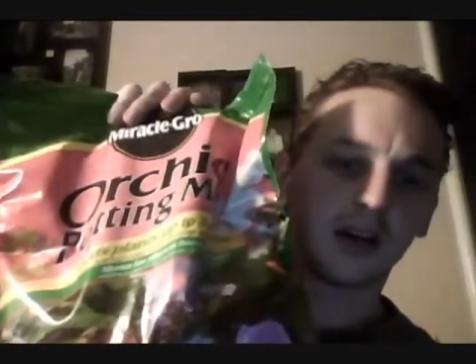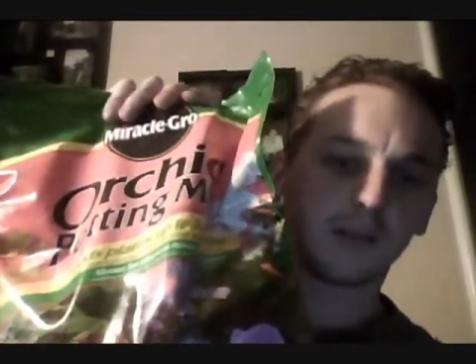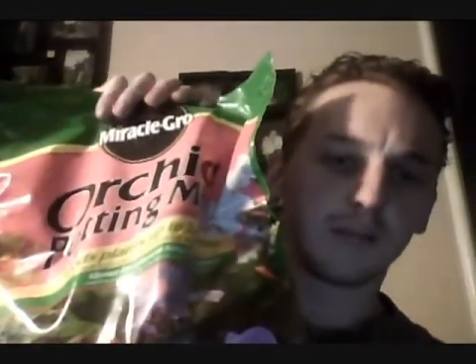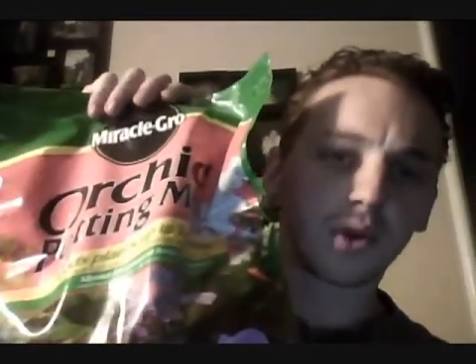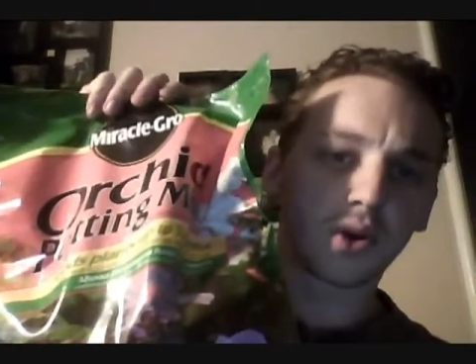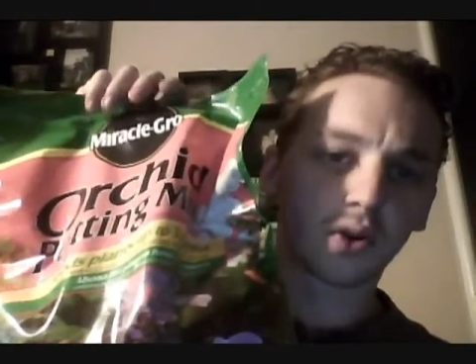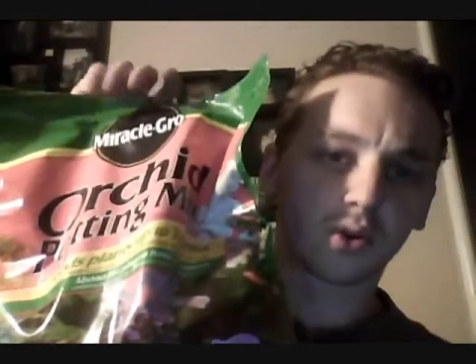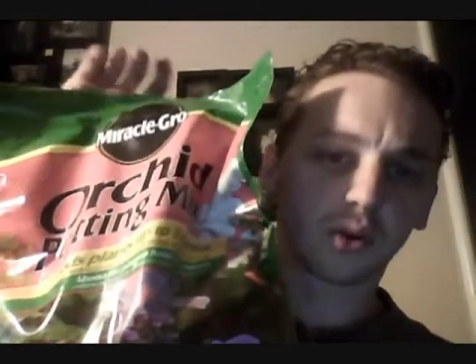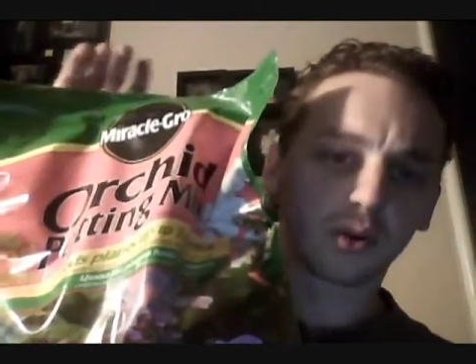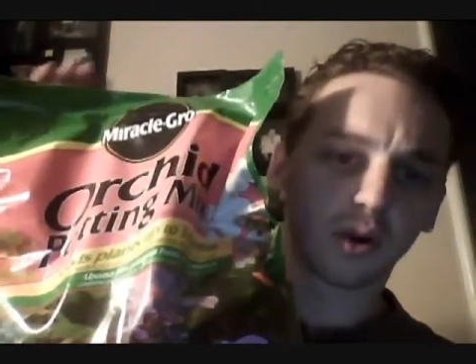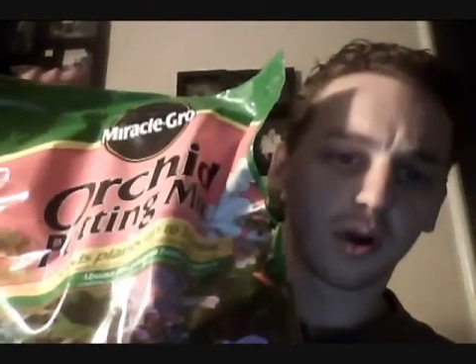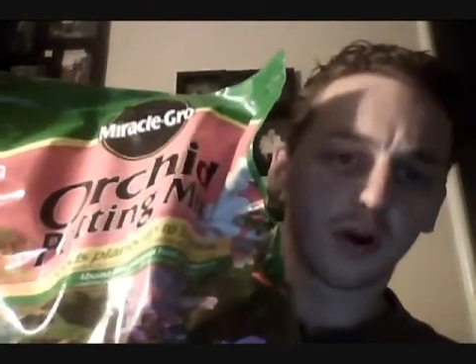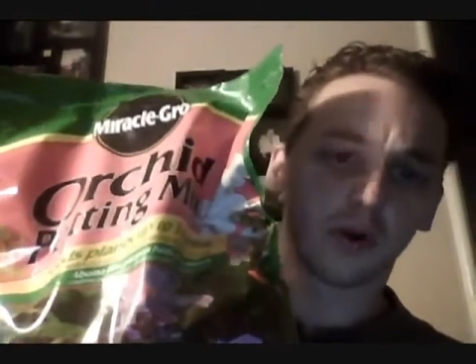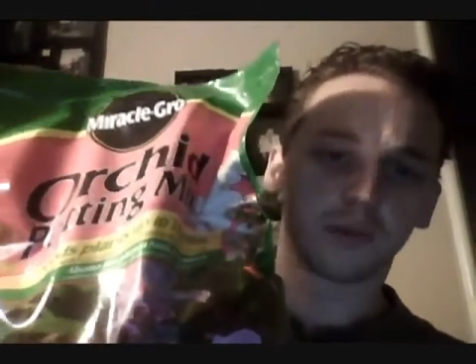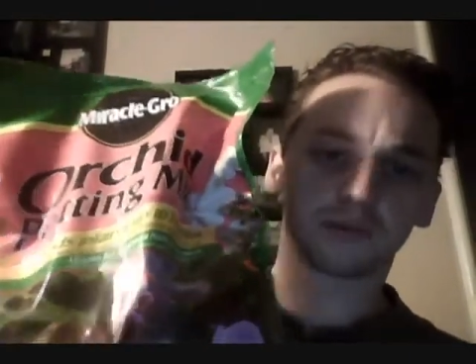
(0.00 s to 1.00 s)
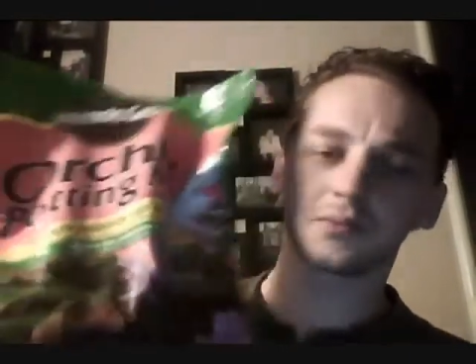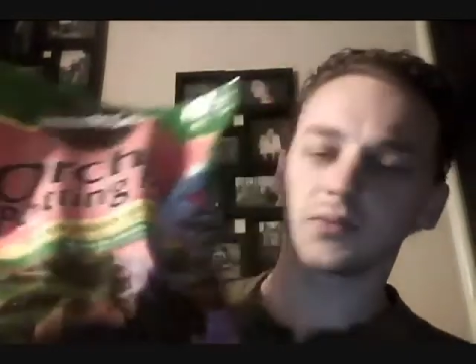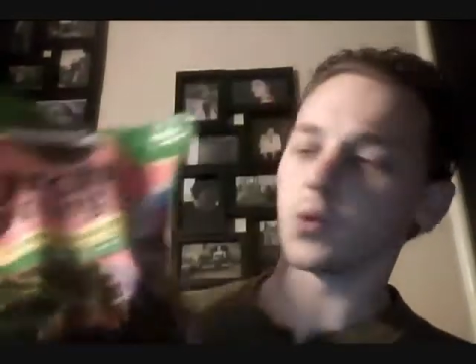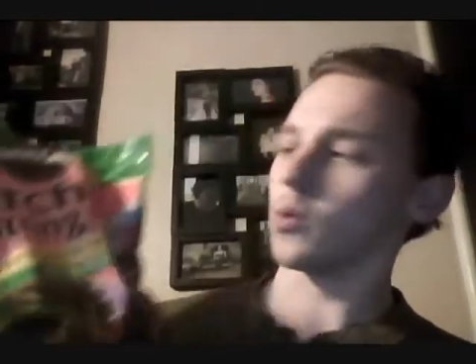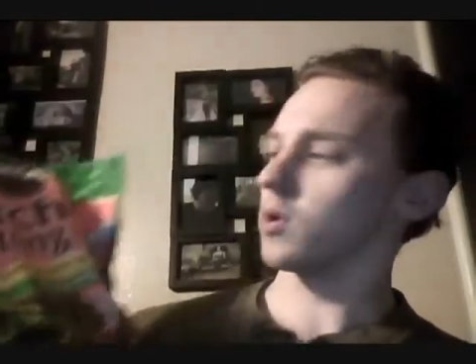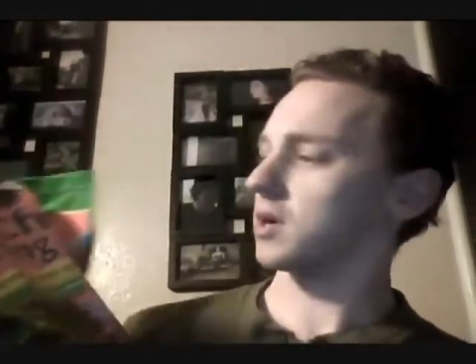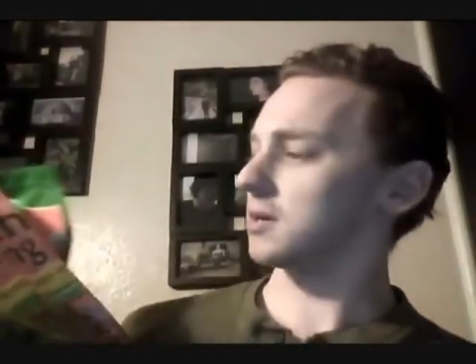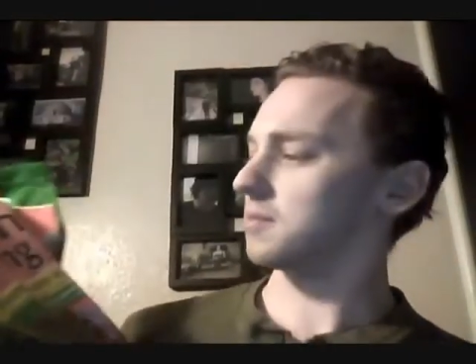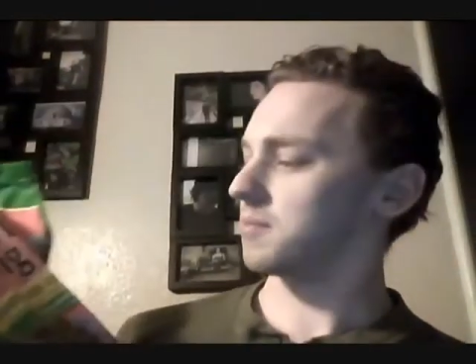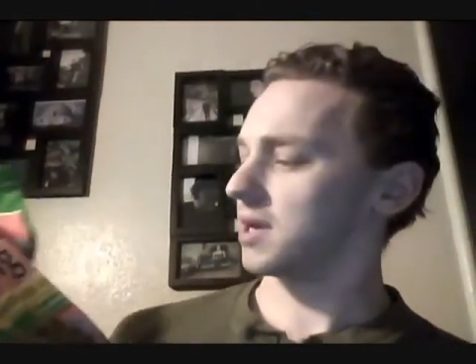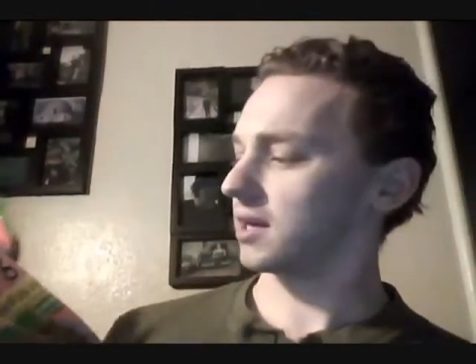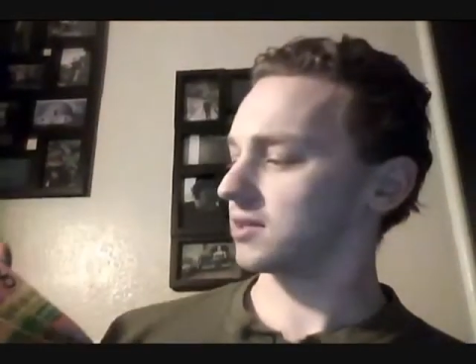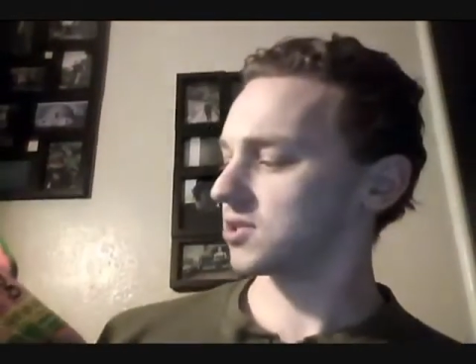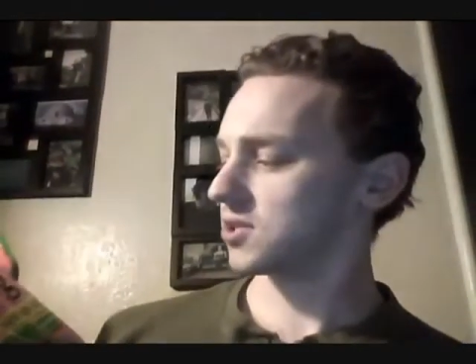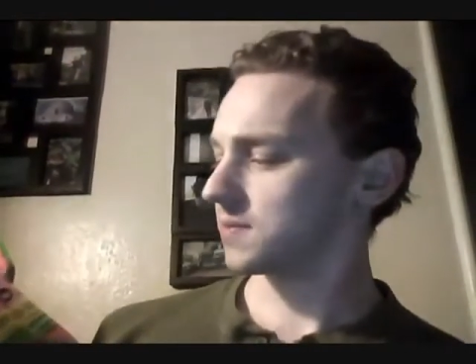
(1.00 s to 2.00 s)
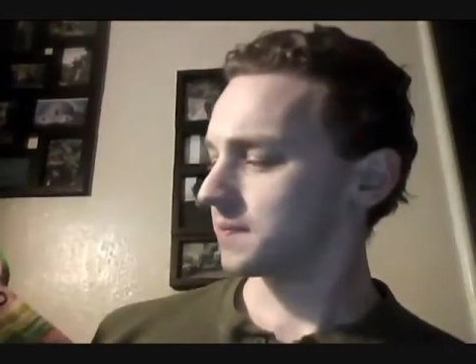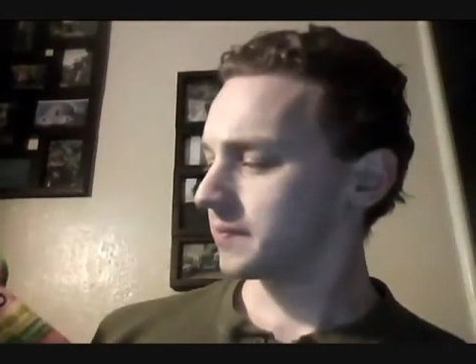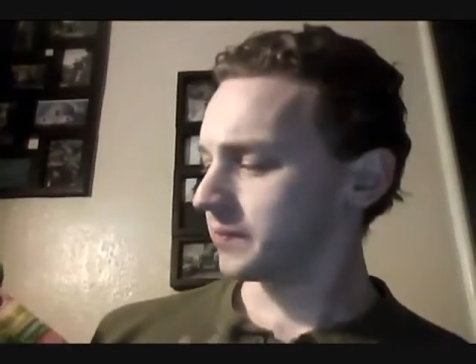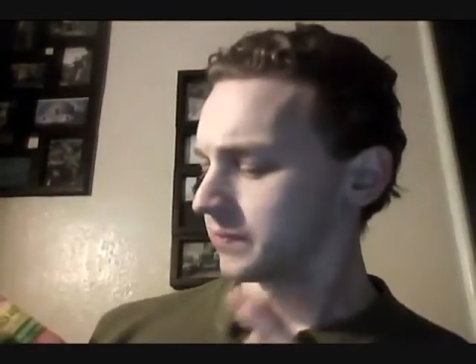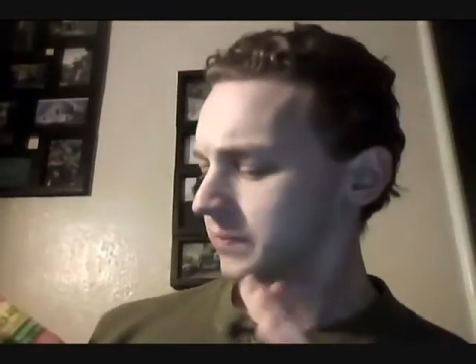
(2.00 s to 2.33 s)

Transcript: Miracle-Gro orchid mix.